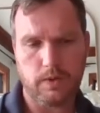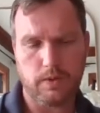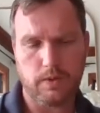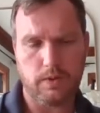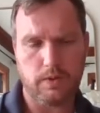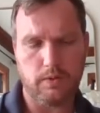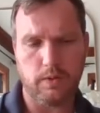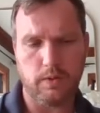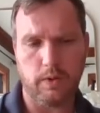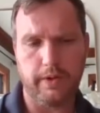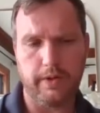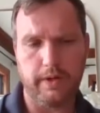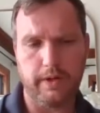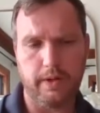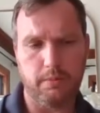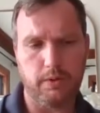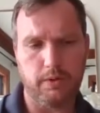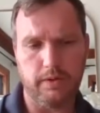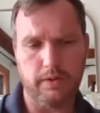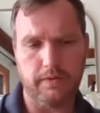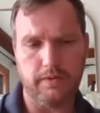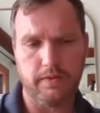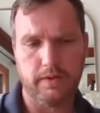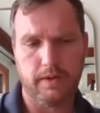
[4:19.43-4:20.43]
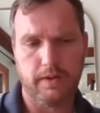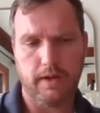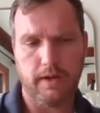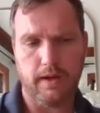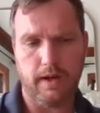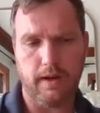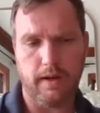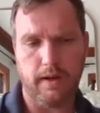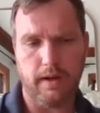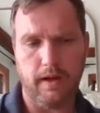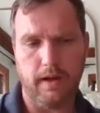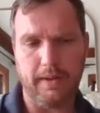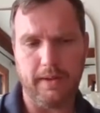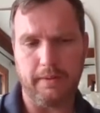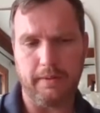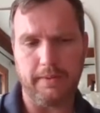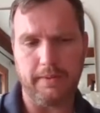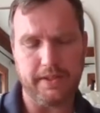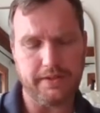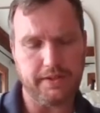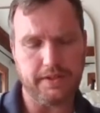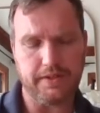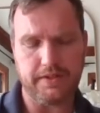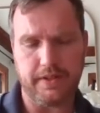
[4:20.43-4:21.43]
grow the number of amount of
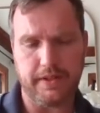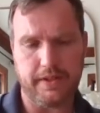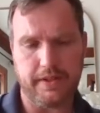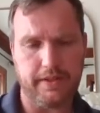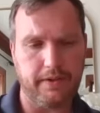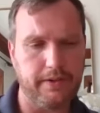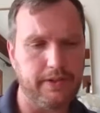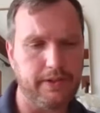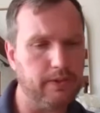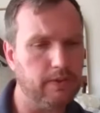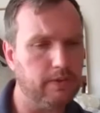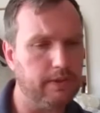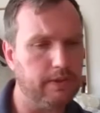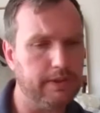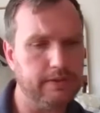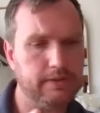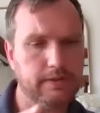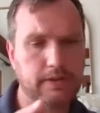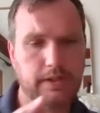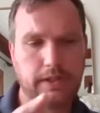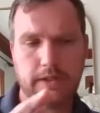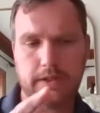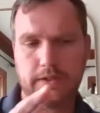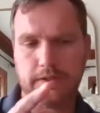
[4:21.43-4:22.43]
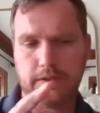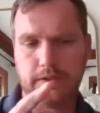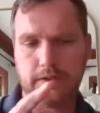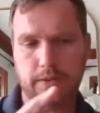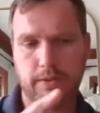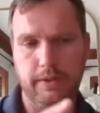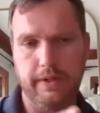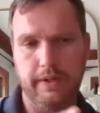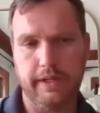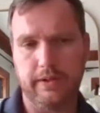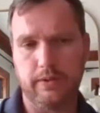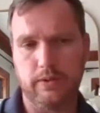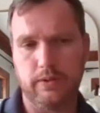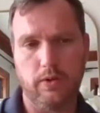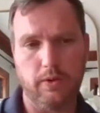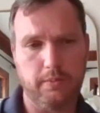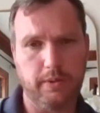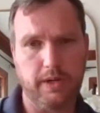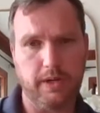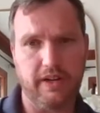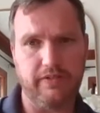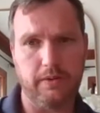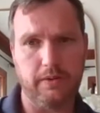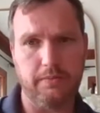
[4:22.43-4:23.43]
business that they're doing. 2, they can grow in
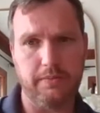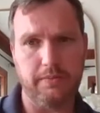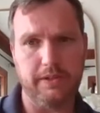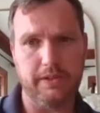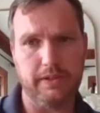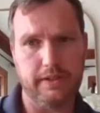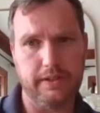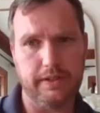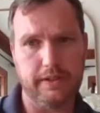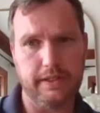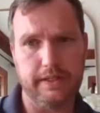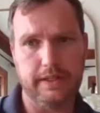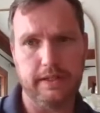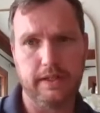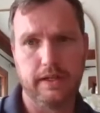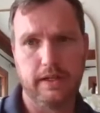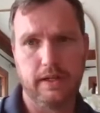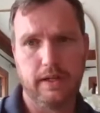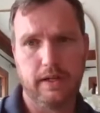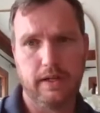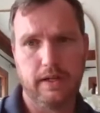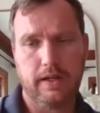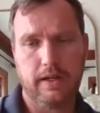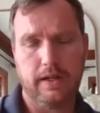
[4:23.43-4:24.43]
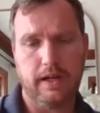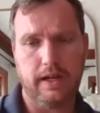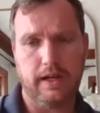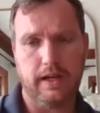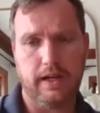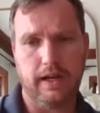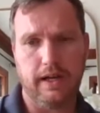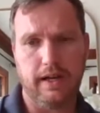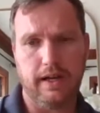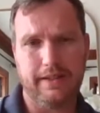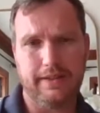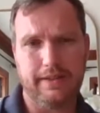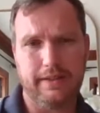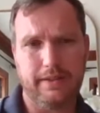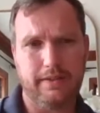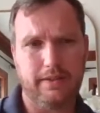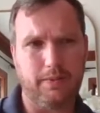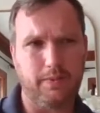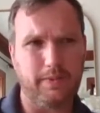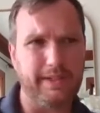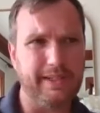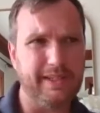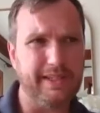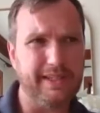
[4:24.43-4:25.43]
profitability. And
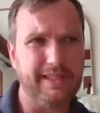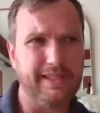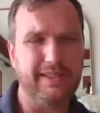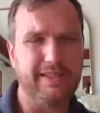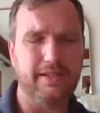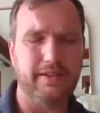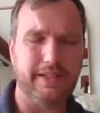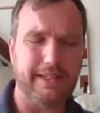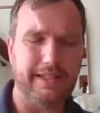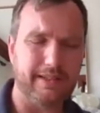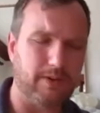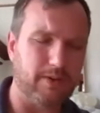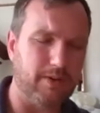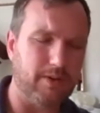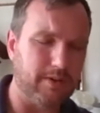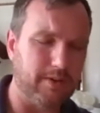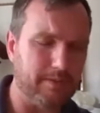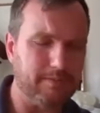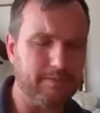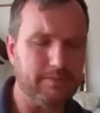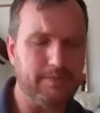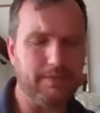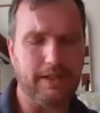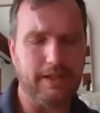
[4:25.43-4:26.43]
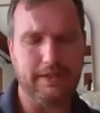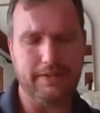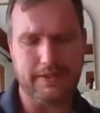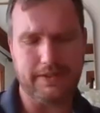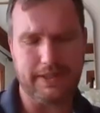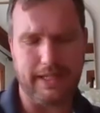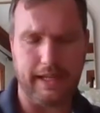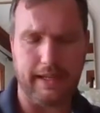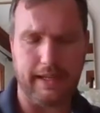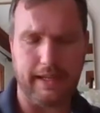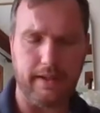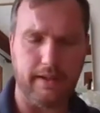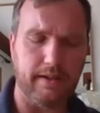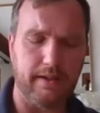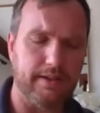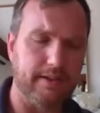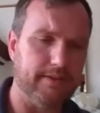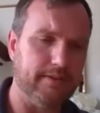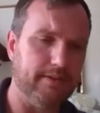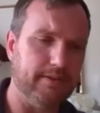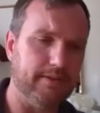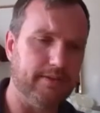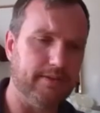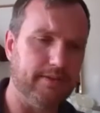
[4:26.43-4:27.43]
3, they can grow in scale
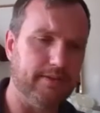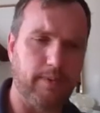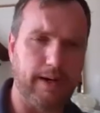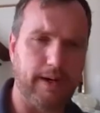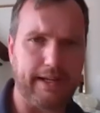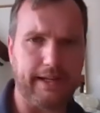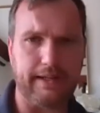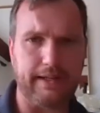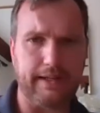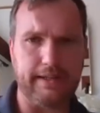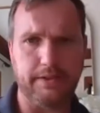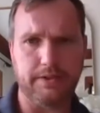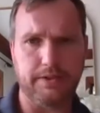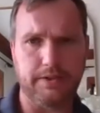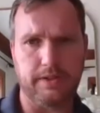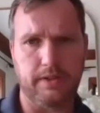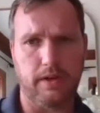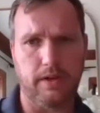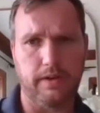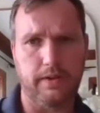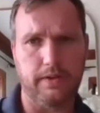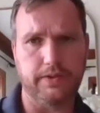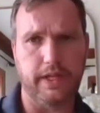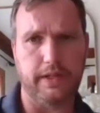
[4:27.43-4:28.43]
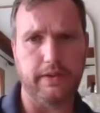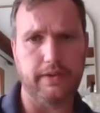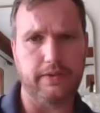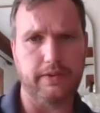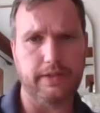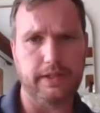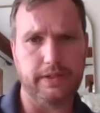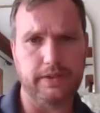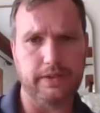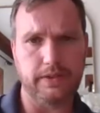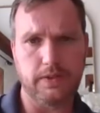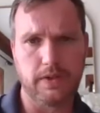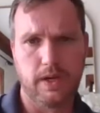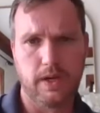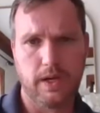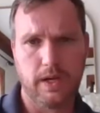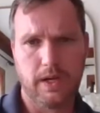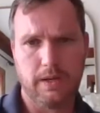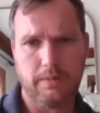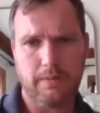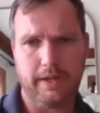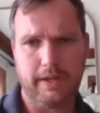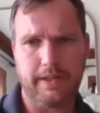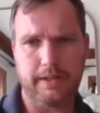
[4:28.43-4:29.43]
and recognition, all those other things.
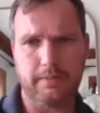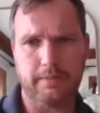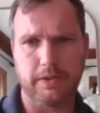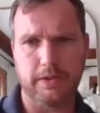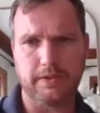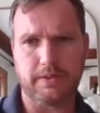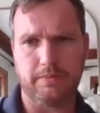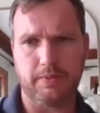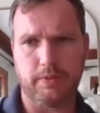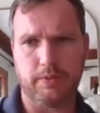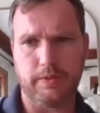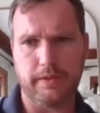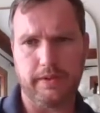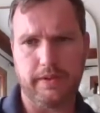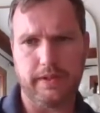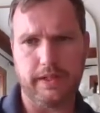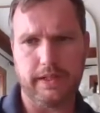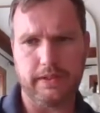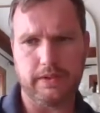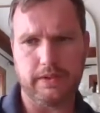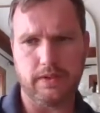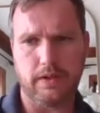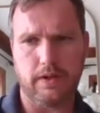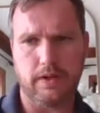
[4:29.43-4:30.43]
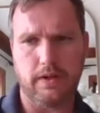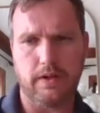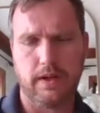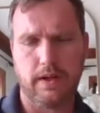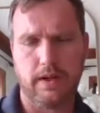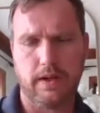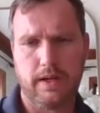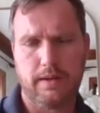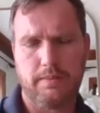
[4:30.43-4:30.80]
But I think the most important things are